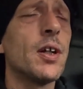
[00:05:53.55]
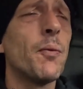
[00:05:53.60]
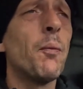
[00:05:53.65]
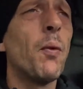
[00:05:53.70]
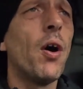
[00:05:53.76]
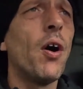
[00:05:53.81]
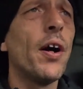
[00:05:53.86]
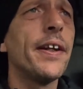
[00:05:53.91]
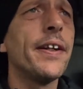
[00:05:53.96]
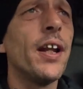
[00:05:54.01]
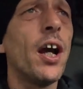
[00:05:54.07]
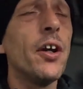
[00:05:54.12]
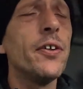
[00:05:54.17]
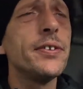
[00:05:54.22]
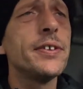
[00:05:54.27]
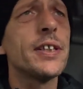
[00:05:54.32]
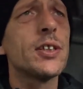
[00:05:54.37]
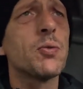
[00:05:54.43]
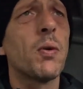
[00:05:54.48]
And what I
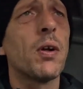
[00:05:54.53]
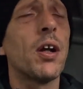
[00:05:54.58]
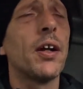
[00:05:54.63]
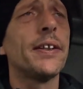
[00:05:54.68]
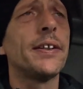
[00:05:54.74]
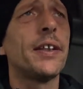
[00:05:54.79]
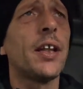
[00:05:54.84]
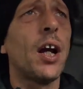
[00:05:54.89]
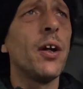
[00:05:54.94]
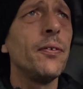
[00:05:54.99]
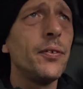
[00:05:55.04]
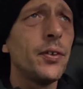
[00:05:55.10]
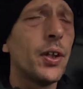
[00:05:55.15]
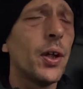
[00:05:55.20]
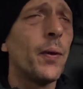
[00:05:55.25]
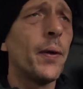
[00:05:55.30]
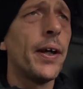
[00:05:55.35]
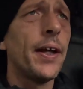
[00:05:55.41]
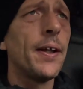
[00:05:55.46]
notice when I don't
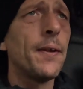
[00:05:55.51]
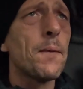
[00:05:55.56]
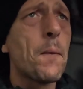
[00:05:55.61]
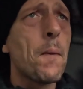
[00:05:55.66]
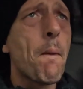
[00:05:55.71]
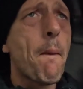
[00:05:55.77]
do it,